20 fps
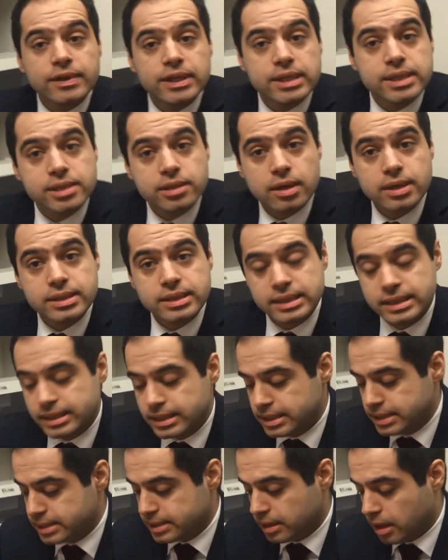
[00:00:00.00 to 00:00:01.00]
we discussed in
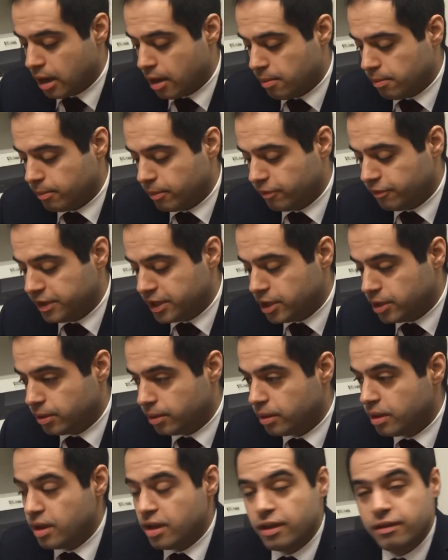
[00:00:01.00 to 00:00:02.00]
this video,
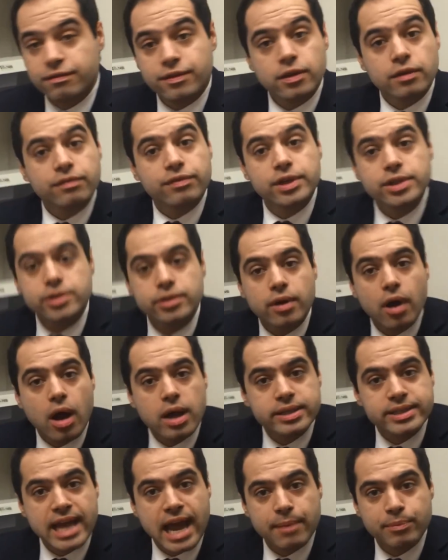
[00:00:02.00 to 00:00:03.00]
feel free to
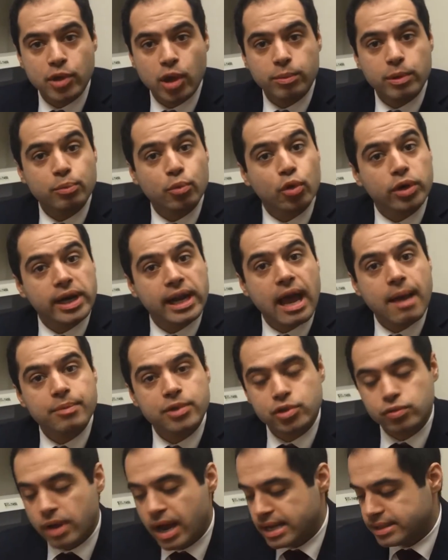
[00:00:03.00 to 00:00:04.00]
contact me. I'll be more than happy
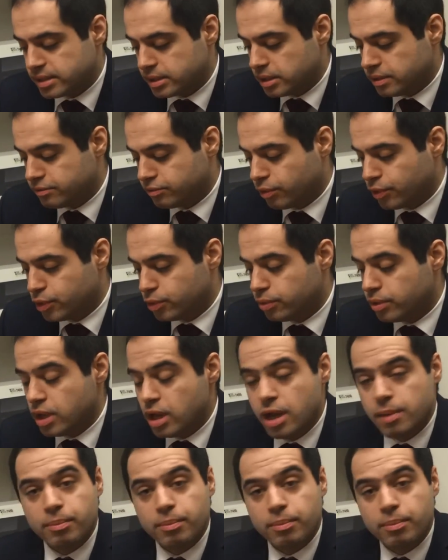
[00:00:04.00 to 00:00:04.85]
to answer them for you.